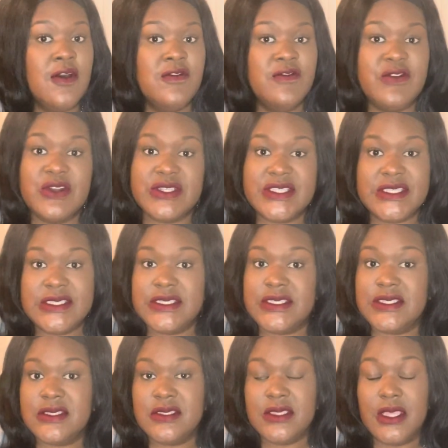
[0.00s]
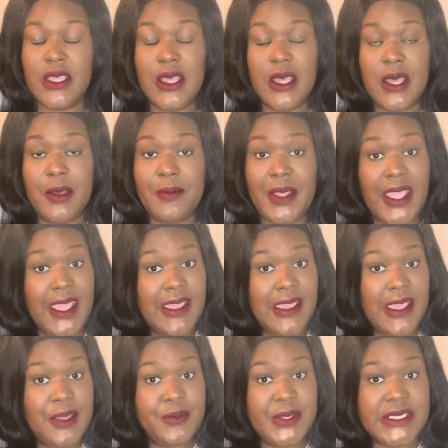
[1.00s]
versus
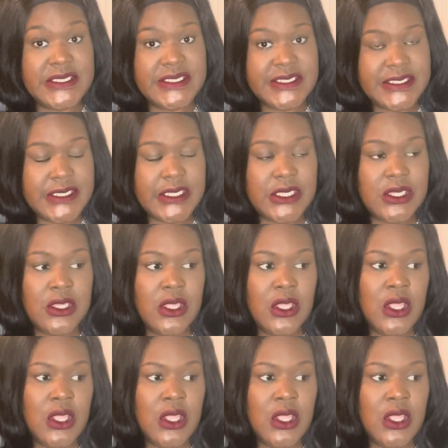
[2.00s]
AAPC.